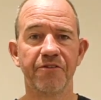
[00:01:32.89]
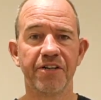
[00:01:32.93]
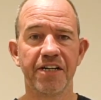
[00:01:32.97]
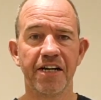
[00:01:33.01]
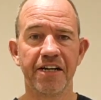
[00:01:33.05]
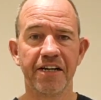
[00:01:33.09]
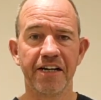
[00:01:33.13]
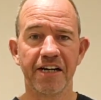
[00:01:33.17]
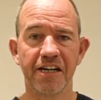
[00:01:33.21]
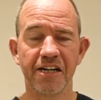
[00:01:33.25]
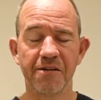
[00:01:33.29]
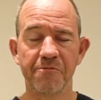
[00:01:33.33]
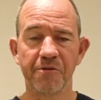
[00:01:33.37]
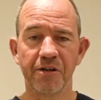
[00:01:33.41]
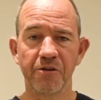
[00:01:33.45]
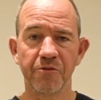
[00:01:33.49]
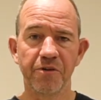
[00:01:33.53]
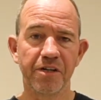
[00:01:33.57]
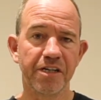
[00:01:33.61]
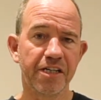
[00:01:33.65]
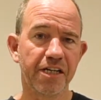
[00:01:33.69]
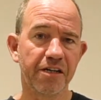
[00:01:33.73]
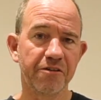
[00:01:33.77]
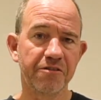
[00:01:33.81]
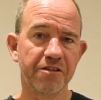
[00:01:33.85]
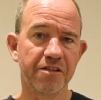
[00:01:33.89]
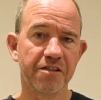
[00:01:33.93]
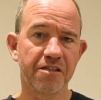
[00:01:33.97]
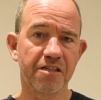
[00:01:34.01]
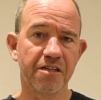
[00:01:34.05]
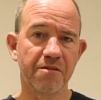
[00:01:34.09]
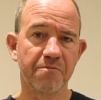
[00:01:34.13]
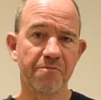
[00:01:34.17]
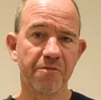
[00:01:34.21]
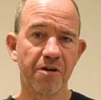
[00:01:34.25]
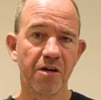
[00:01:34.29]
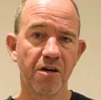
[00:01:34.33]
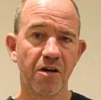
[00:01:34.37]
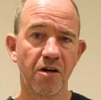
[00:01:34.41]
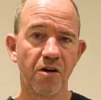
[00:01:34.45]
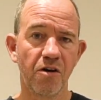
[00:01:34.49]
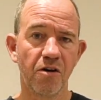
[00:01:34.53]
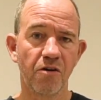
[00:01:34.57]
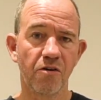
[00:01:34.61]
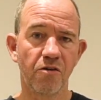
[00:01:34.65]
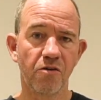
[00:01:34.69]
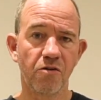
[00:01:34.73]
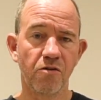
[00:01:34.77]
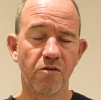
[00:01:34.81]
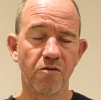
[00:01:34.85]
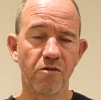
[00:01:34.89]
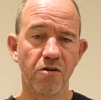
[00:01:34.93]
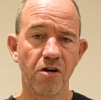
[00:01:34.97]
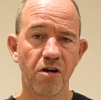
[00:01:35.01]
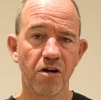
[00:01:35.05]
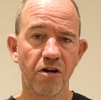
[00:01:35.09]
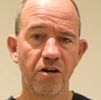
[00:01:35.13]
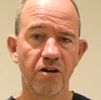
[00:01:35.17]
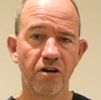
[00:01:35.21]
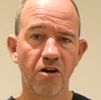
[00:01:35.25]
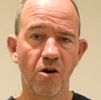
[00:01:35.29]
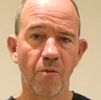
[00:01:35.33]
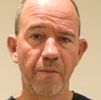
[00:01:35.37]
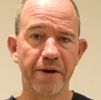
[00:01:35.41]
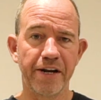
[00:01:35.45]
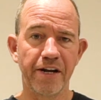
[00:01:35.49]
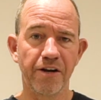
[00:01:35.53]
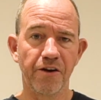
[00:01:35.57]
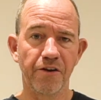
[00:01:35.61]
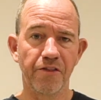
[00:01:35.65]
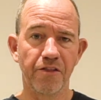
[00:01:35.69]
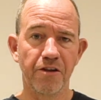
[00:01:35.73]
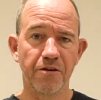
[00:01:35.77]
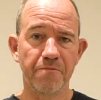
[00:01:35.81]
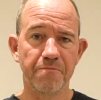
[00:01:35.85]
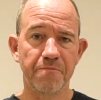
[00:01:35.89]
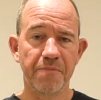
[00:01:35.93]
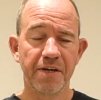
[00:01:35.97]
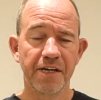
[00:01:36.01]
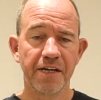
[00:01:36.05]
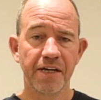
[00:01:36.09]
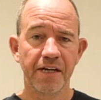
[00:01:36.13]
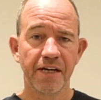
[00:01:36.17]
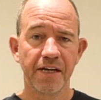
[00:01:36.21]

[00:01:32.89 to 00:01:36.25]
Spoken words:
I don't think anybody would notice them or comment on them.